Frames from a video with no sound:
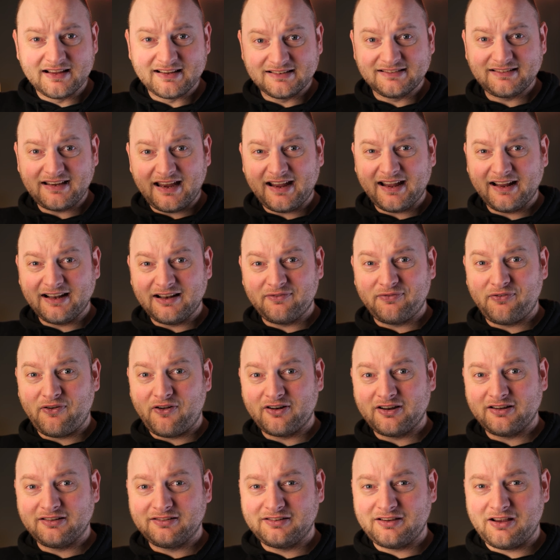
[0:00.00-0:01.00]
Shaking the
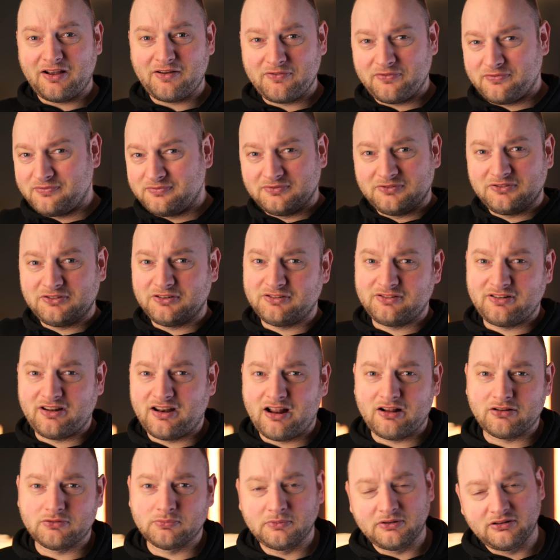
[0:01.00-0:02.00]
phone itself just
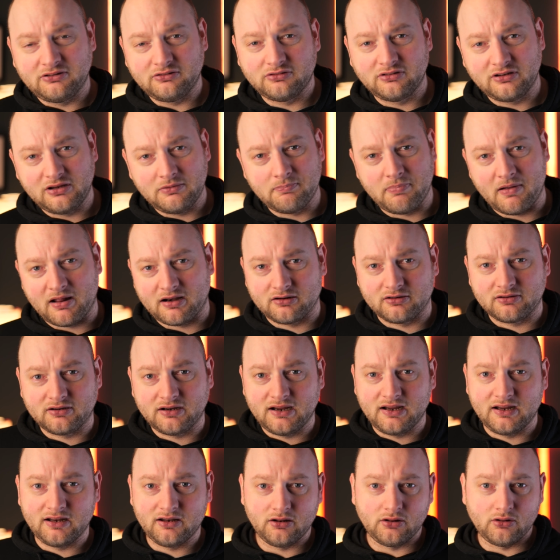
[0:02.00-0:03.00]
allows me to see better
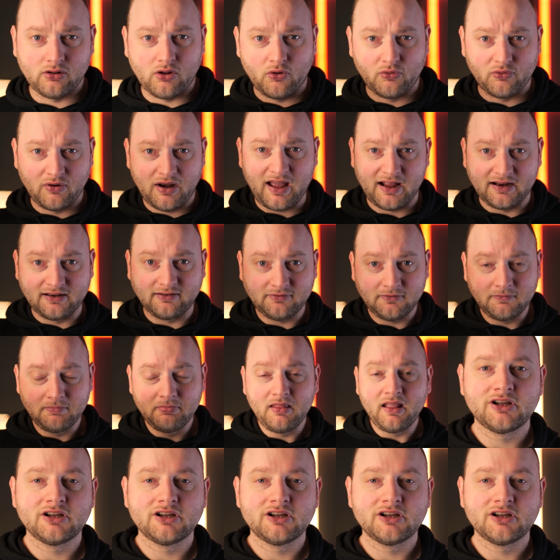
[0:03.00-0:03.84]
in low light.